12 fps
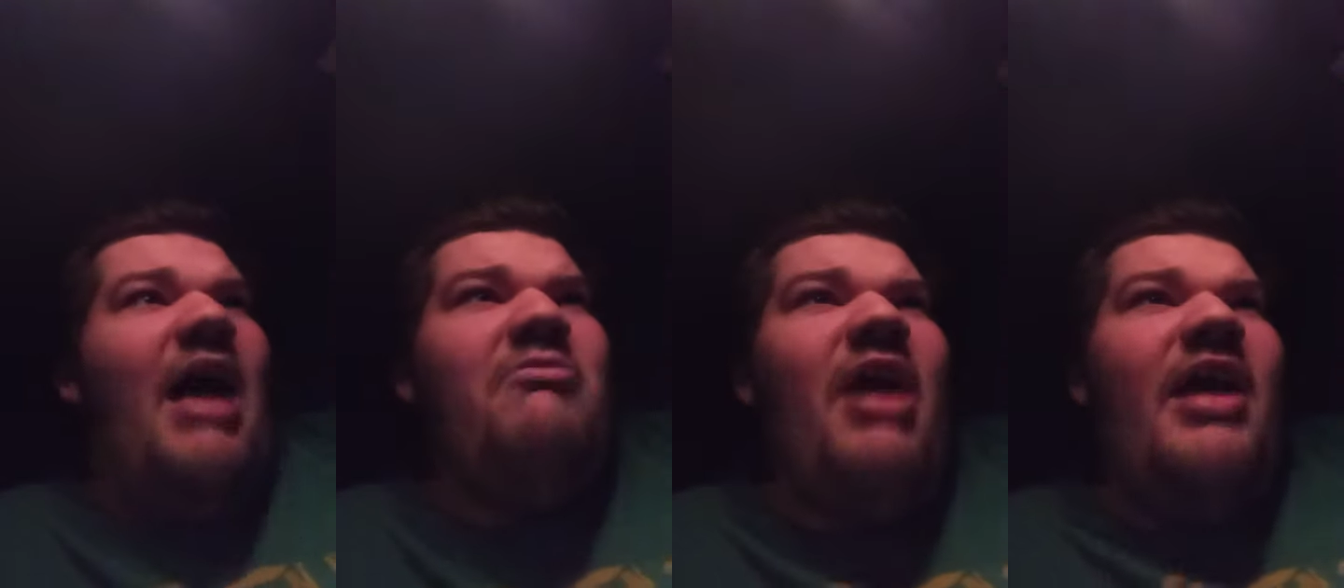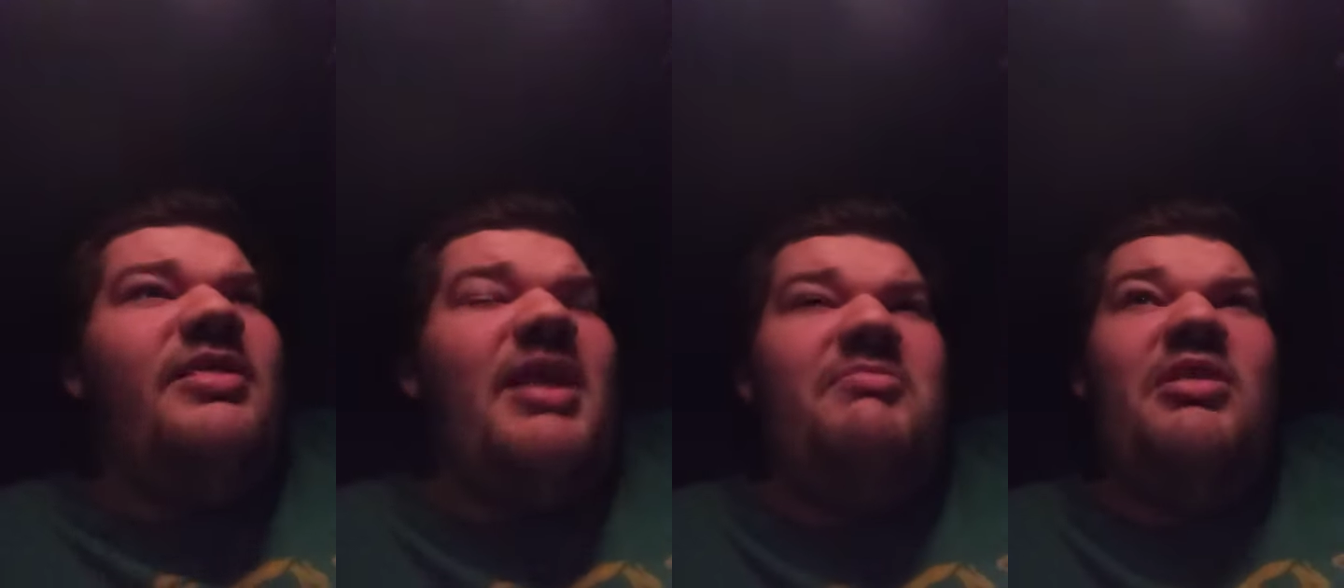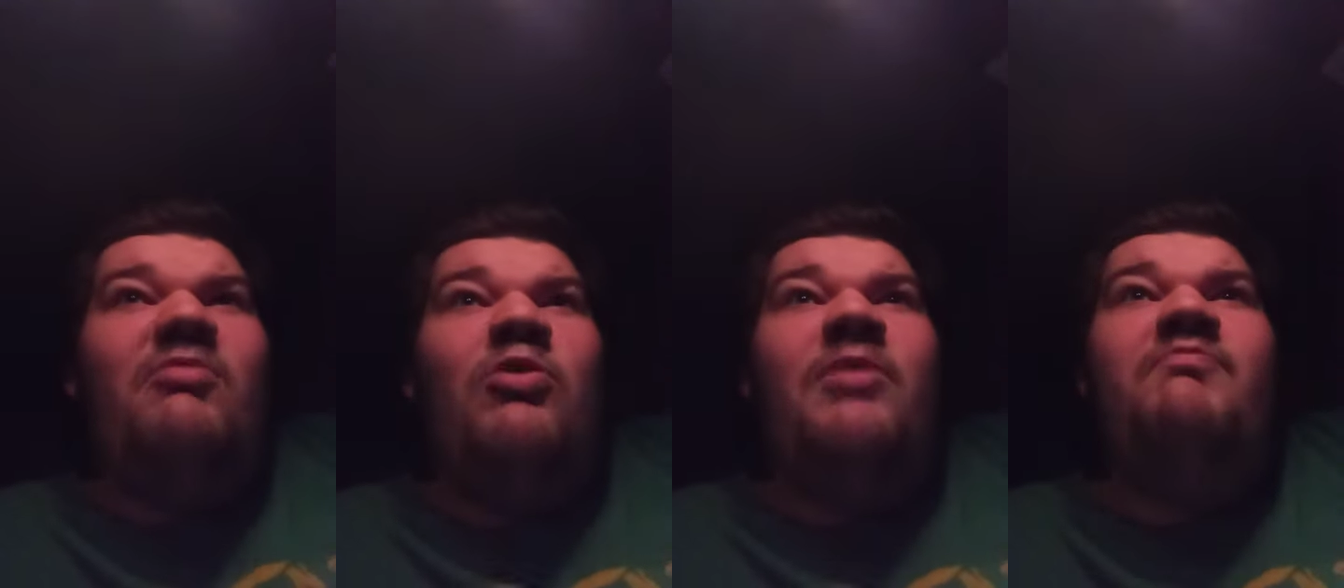I'm gonna save
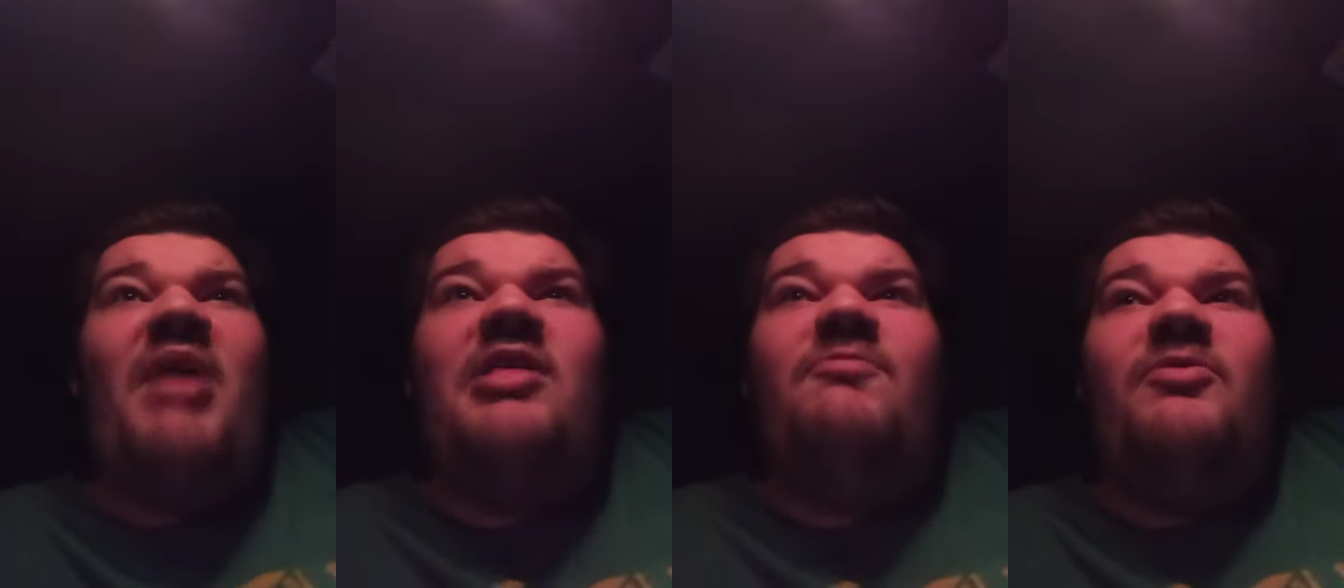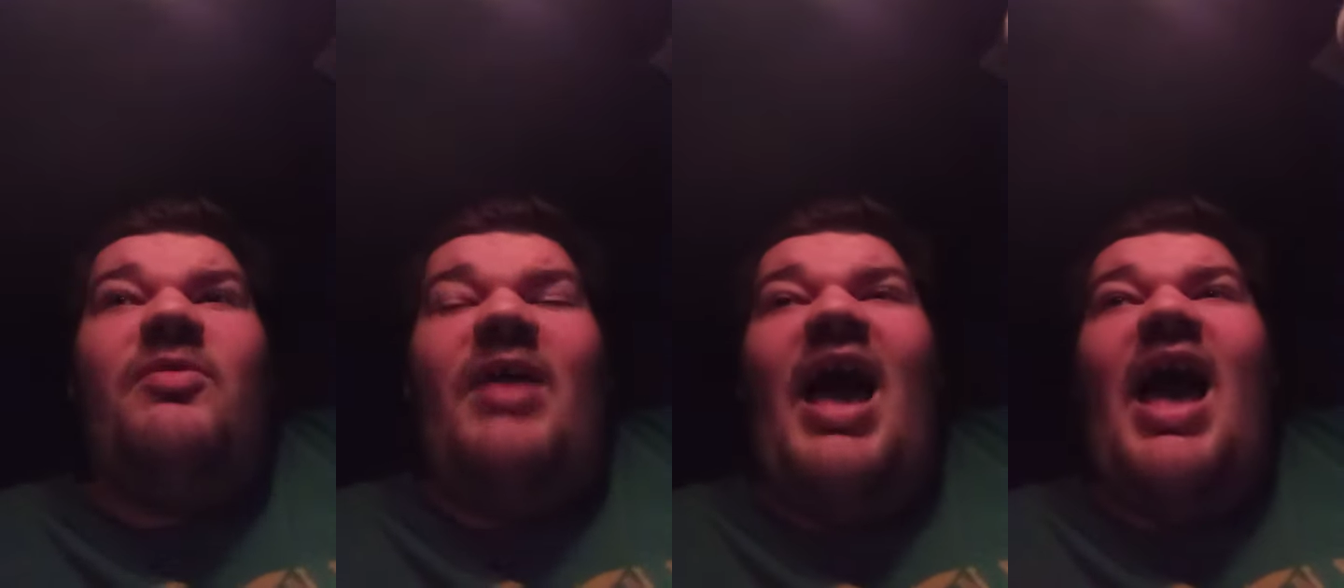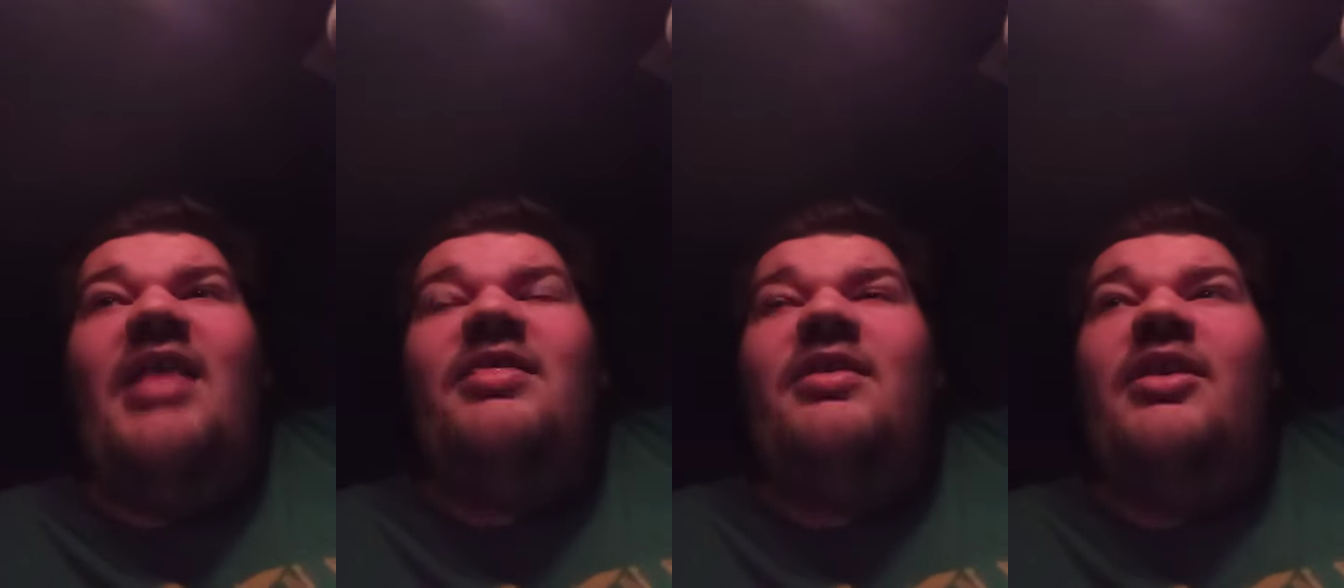this one best for
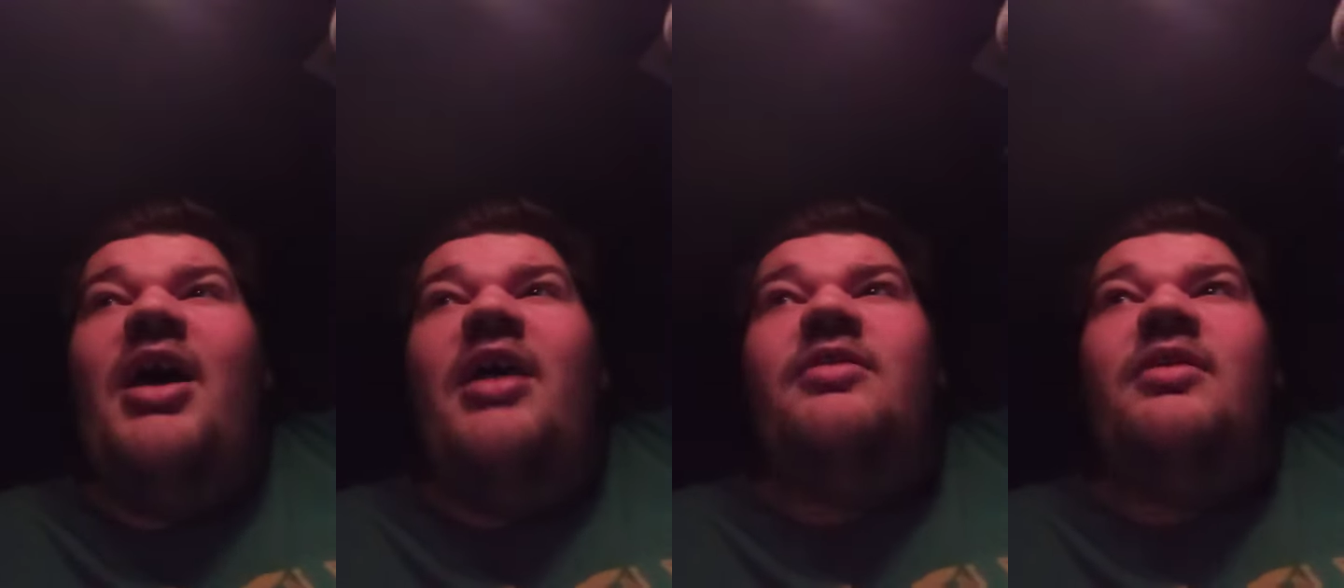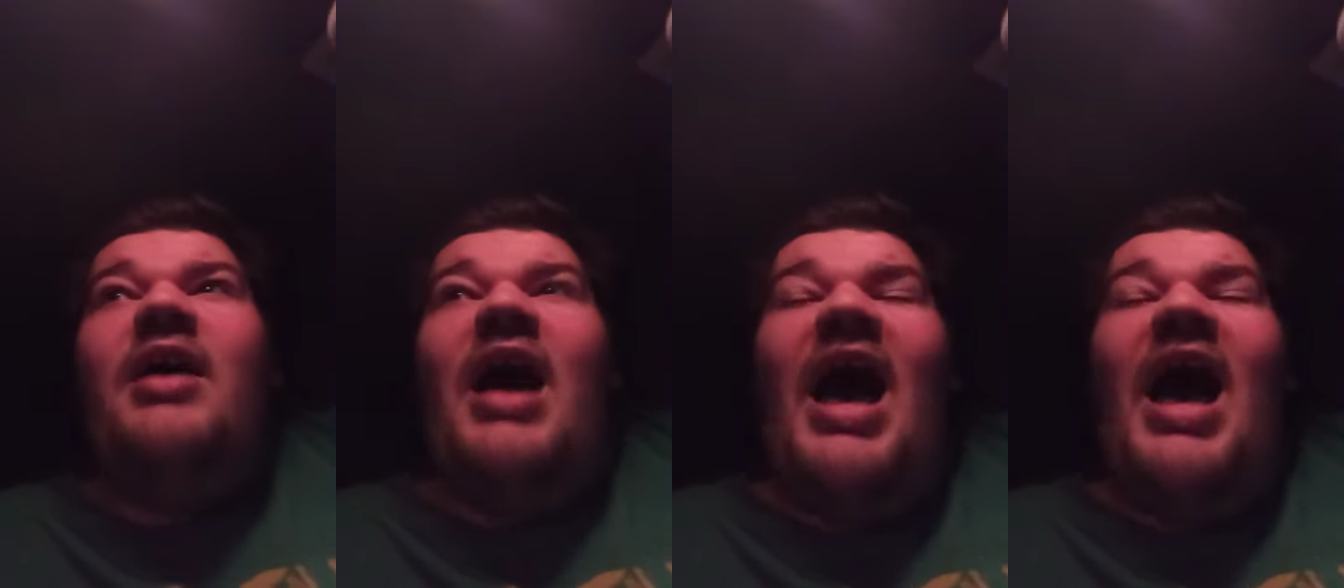last because